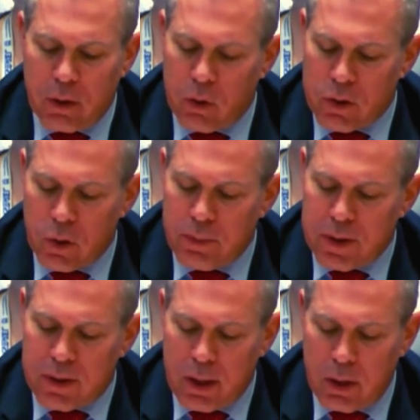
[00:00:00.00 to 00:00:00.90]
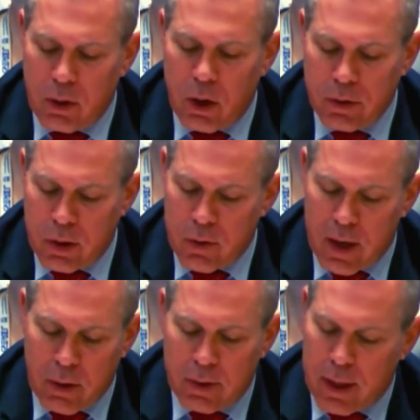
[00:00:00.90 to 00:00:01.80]
can also be seen on the
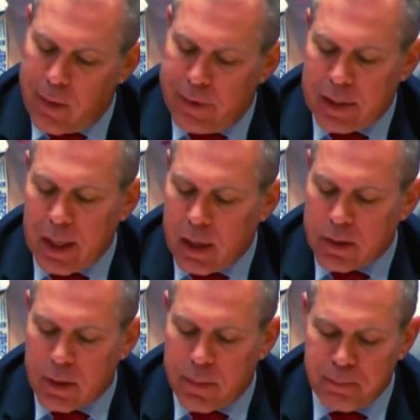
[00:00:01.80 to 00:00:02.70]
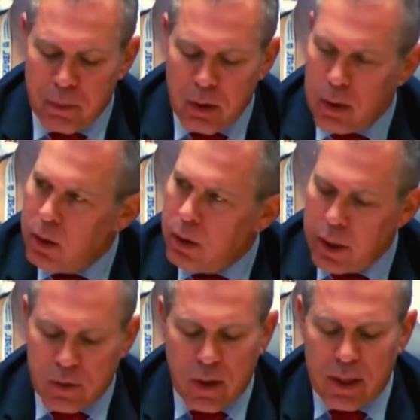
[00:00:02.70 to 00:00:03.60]
ground now in Gaza.
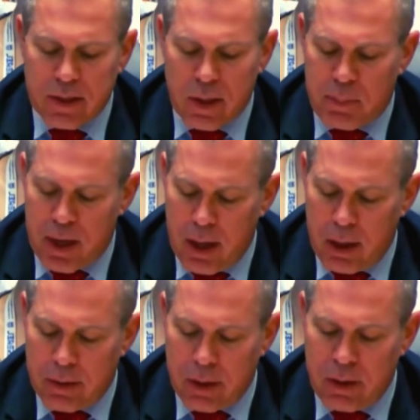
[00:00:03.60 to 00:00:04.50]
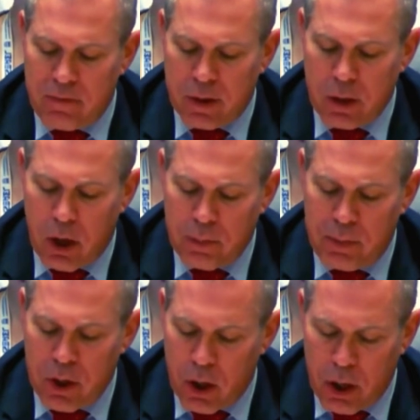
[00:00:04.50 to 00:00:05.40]
Israel is upheld and even gone
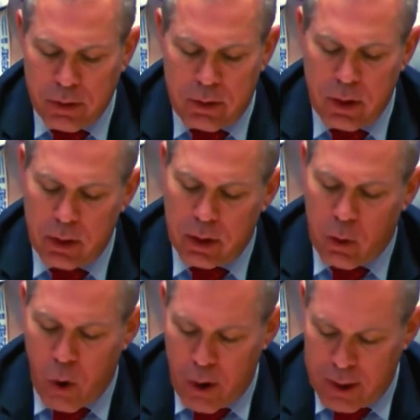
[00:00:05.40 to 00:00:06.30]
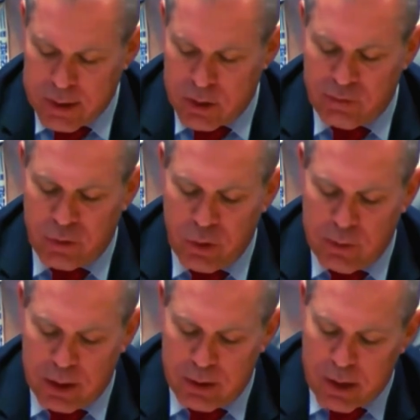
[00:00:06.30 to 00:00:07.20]
beyond the quotas of
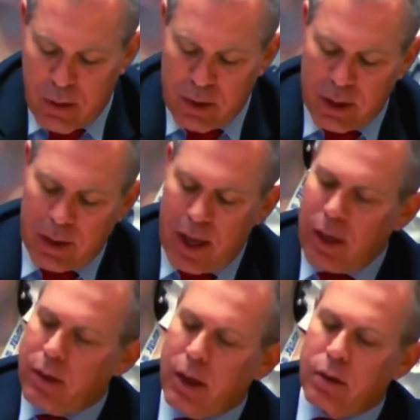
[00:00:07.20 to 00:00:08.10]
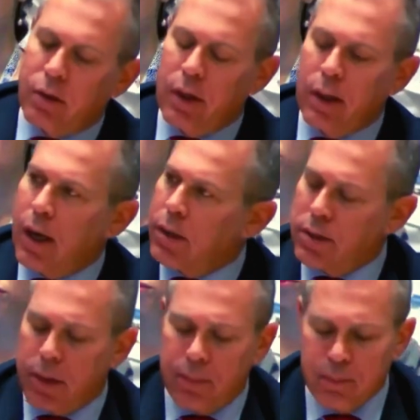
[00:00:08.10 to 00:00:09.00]
humanitarian aid entering
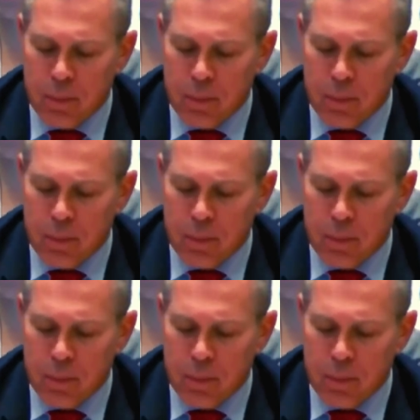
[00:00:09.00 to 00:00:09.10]
Gaza.